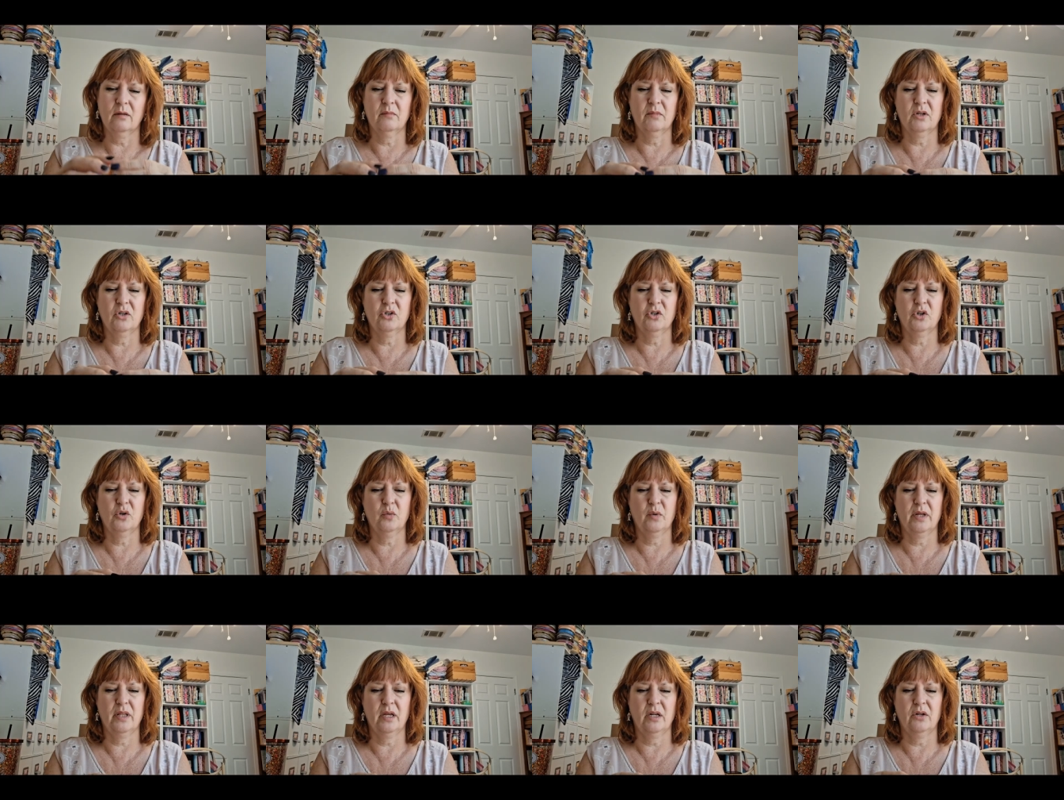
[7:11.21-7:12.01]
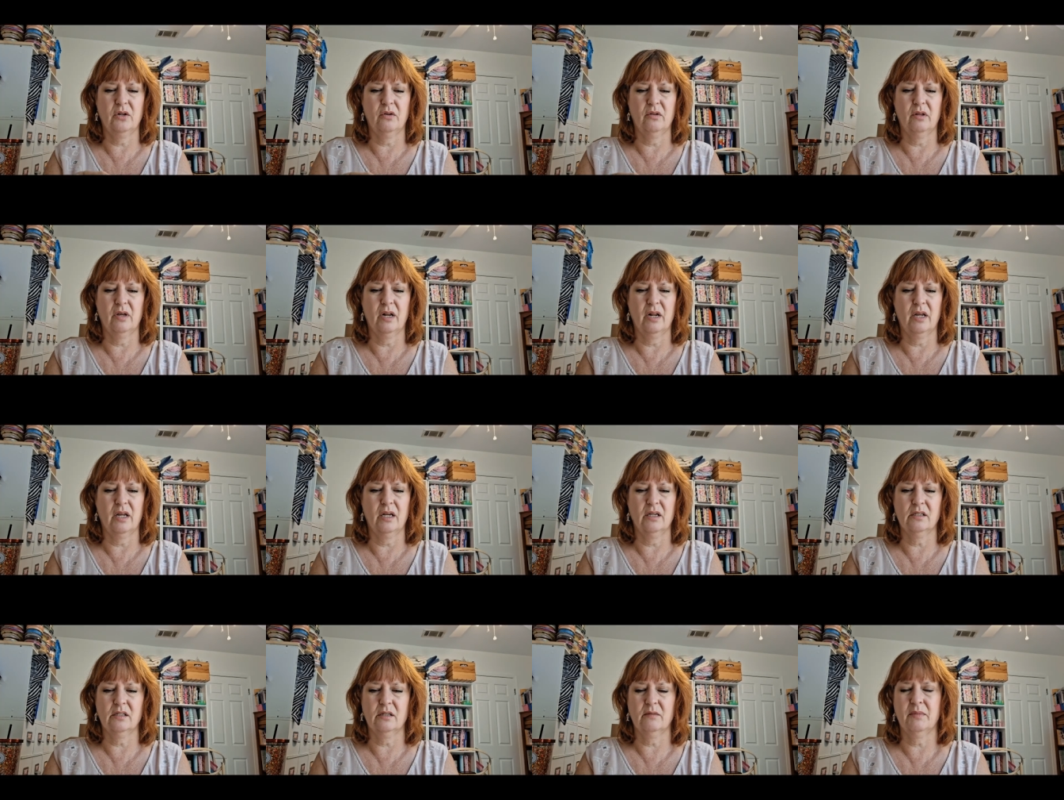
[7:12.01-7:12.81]
I'm not sure why they do that. I
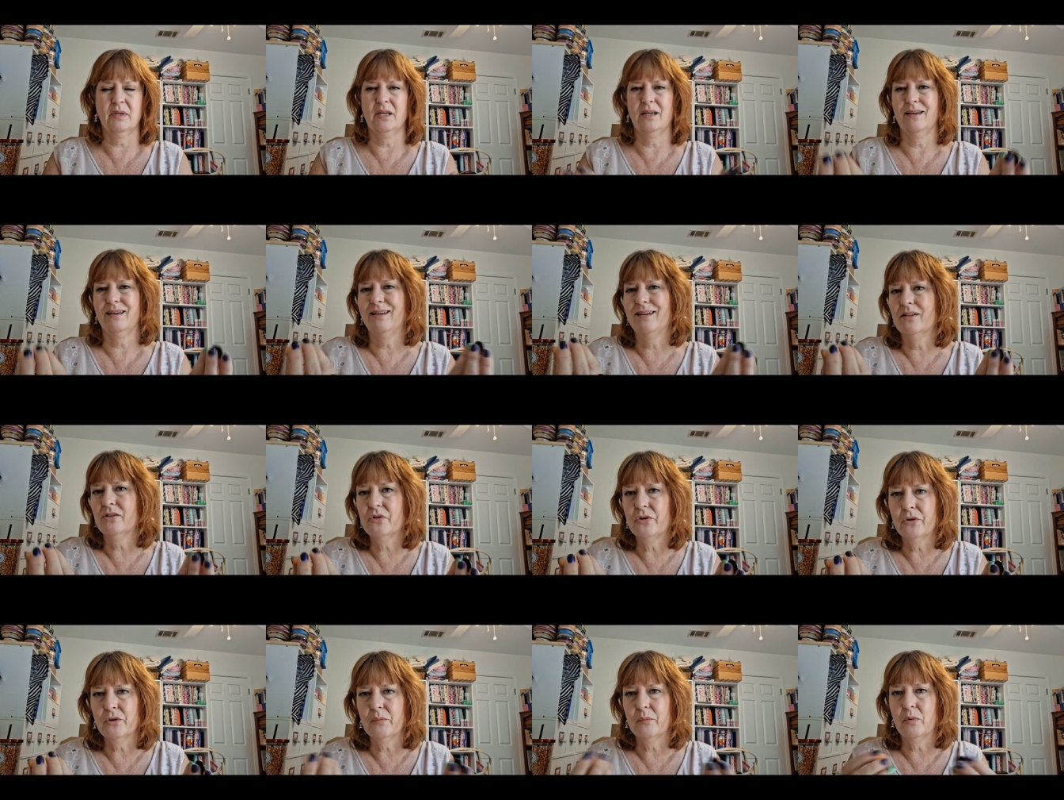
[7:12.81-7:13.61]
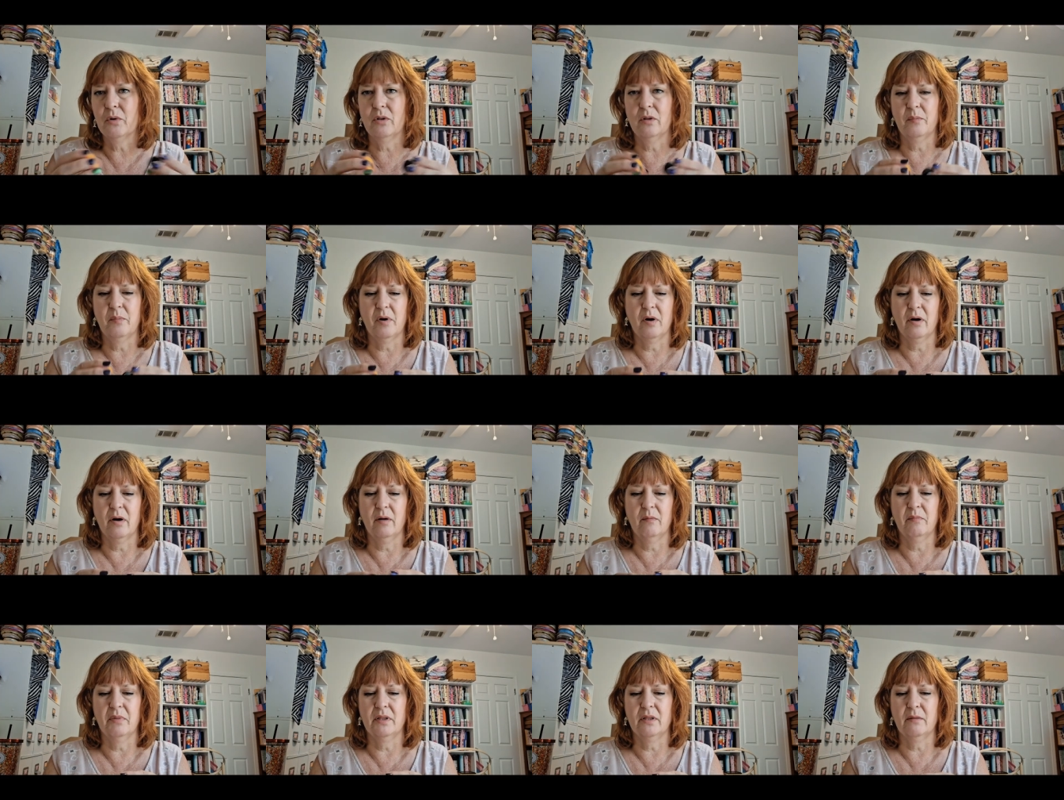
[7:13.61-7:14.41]
guess to make it easier to pull
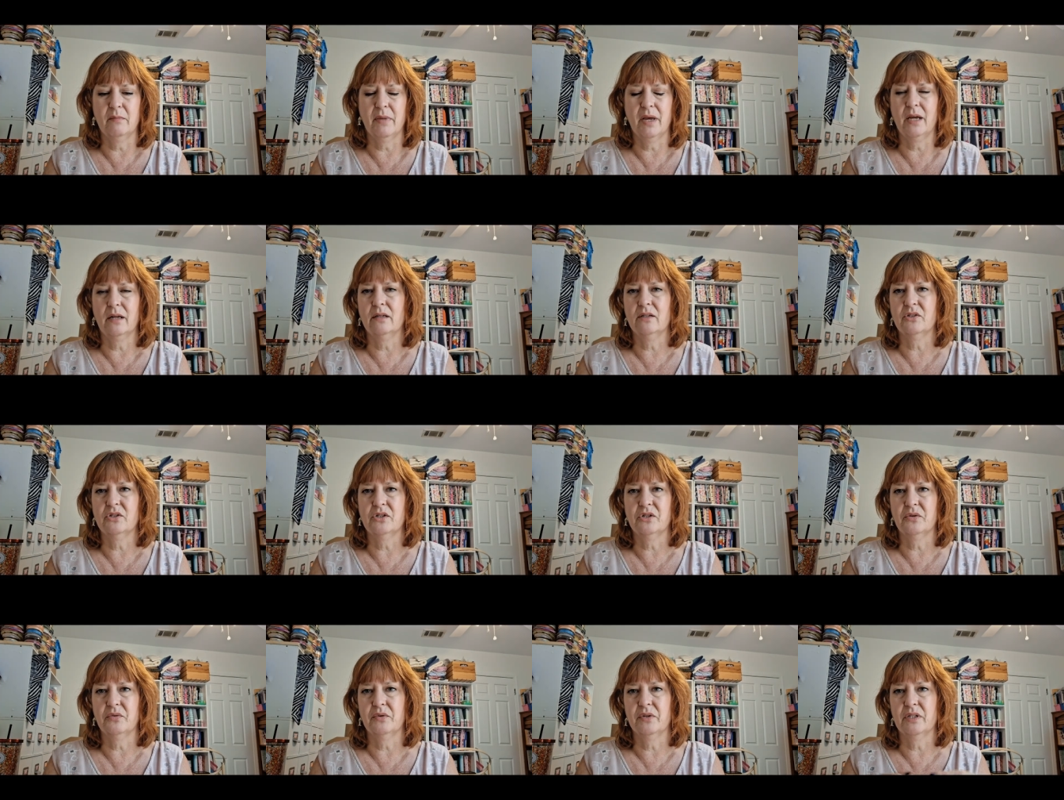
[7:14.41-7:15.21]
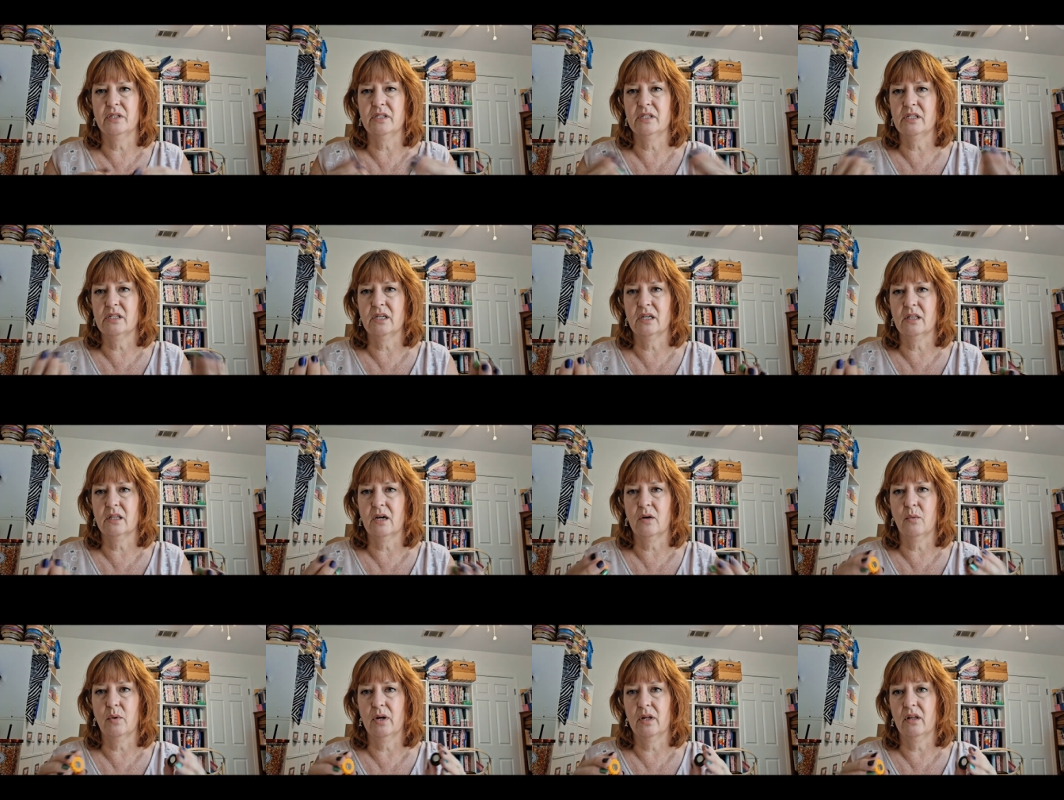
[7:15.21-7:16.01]
apart, but the magnets don't really stick
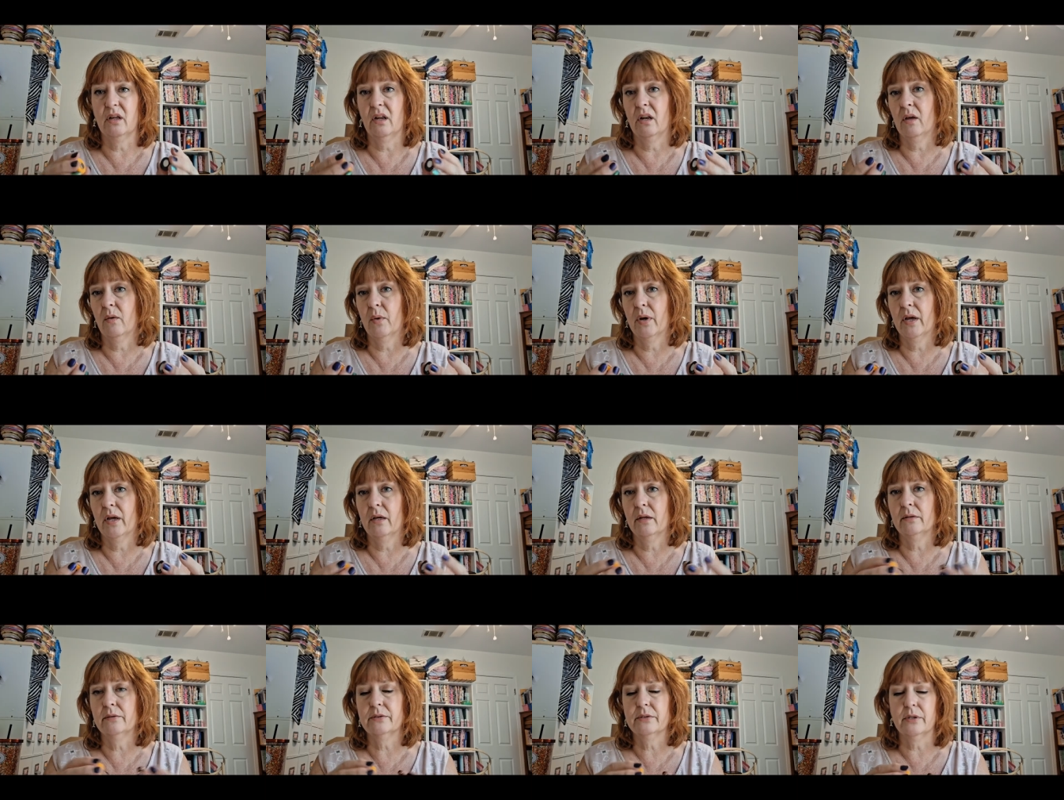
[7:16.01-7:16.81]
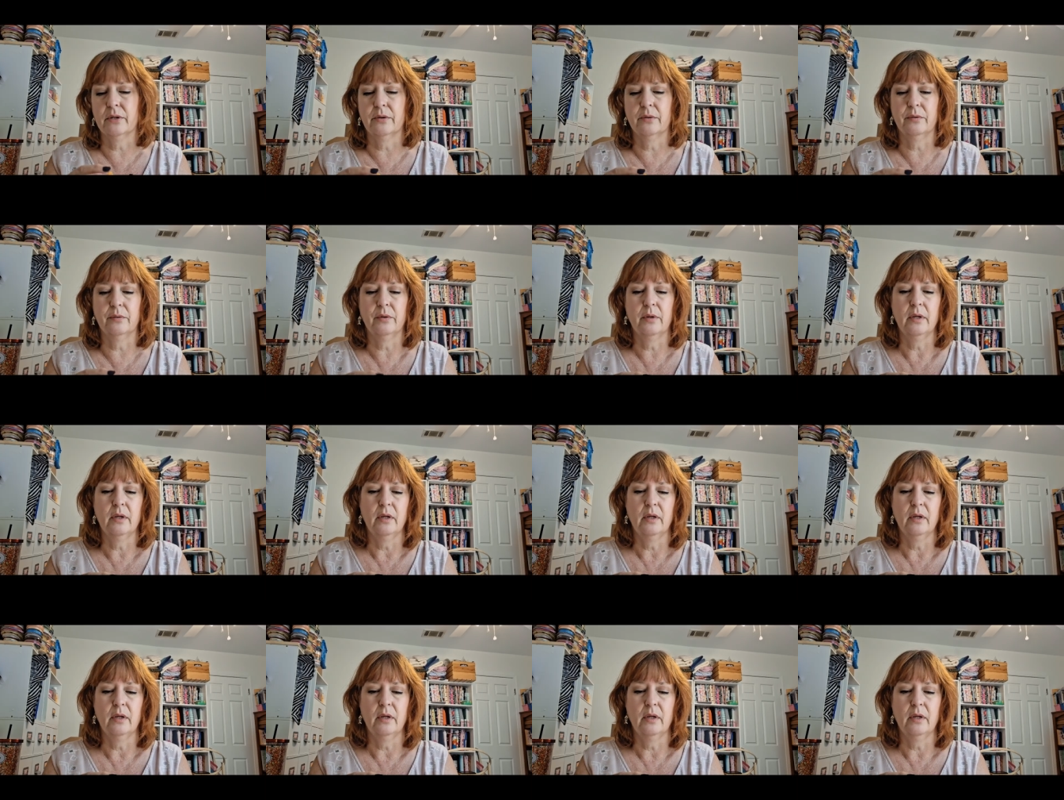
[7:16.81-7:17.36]
that well anyway, so